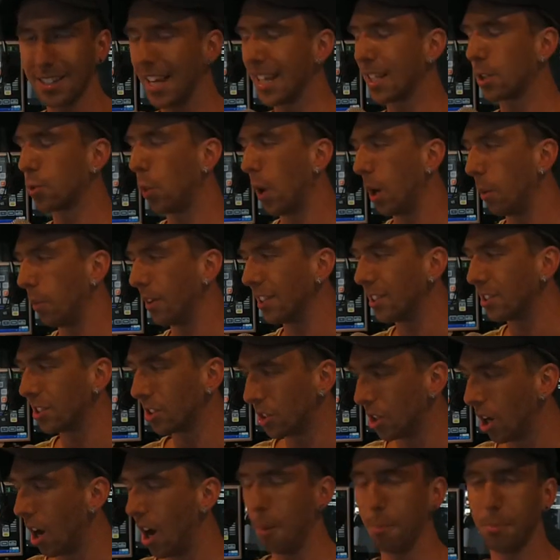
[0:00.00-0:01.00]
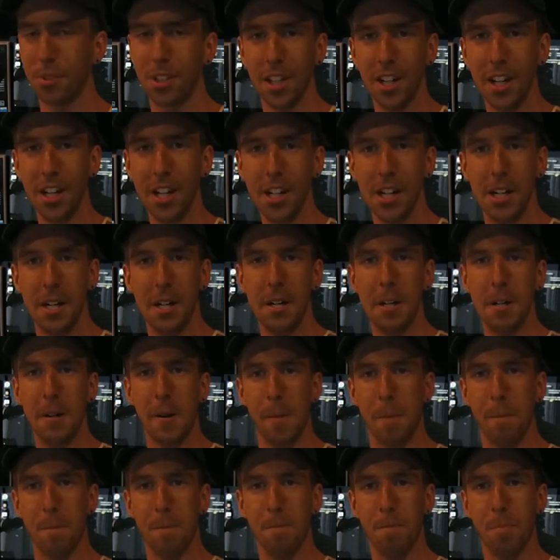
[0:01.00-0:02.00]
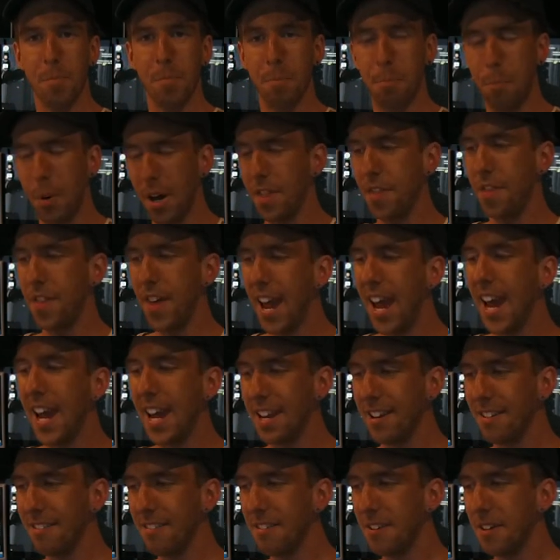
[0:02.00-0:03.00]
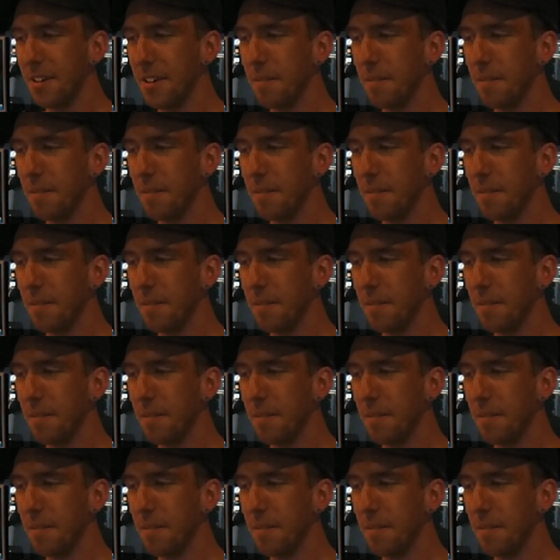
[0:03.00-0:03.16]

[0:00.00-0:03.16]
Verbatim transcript: That's where we stopped. But then